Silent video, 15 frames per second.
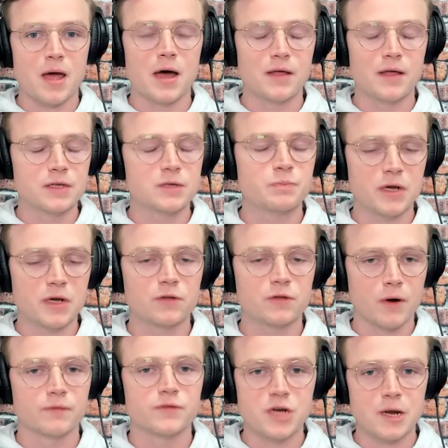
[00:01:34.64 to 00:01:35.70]
this Big
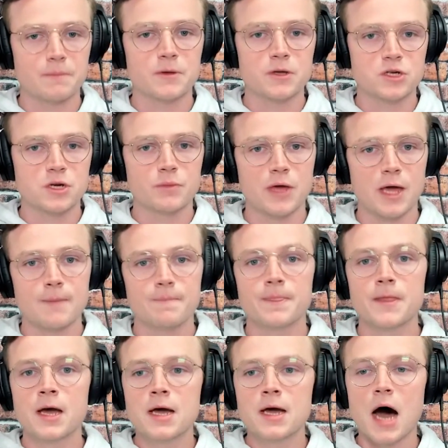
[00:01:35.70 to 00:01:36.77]
12 championship game,
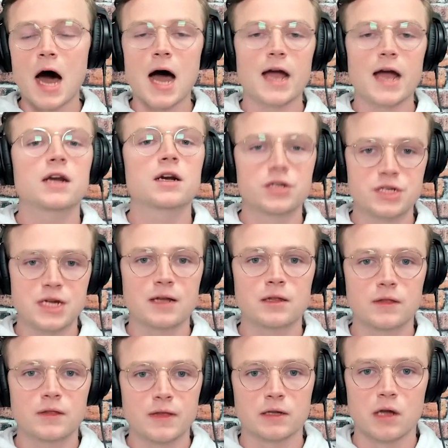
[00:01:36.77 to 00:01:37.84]
I understand
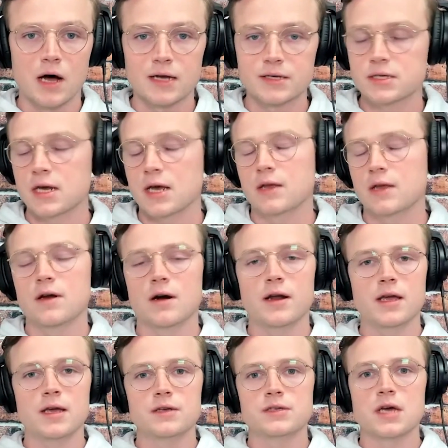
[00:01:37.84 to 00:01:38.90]
that they lost, and there
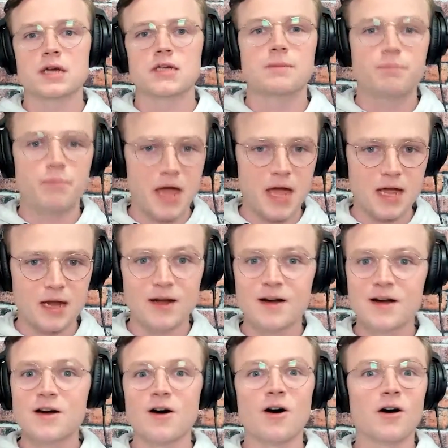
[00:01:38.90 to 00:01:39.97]
is a debate
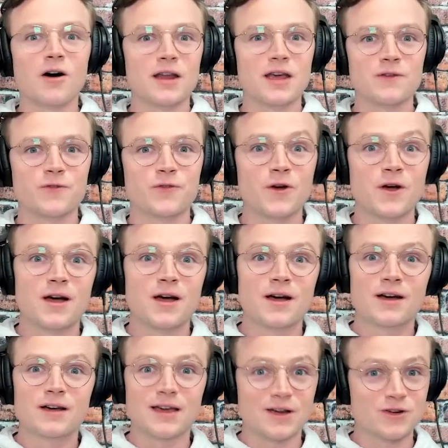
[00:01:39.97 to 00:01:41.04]
on if
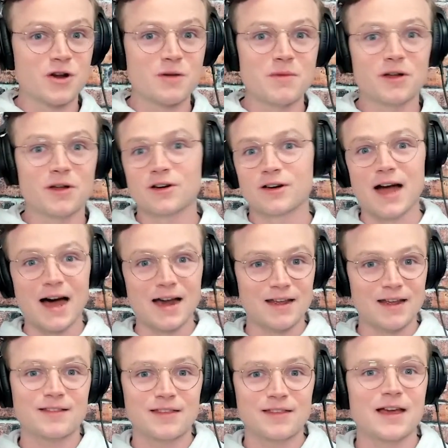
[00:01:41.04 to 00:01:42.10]
Kendre Miller got
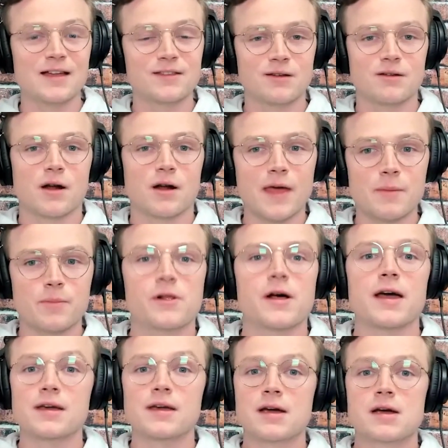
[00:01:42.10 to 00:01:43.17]
into the end zone on that
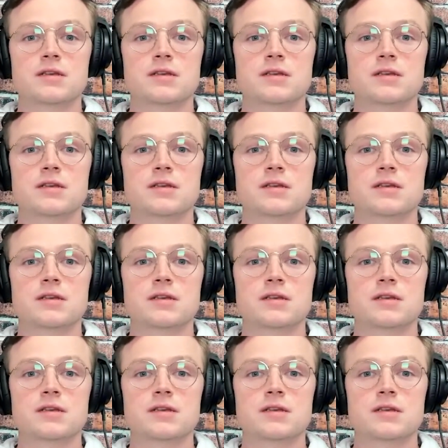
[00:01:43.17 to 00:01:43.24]
play.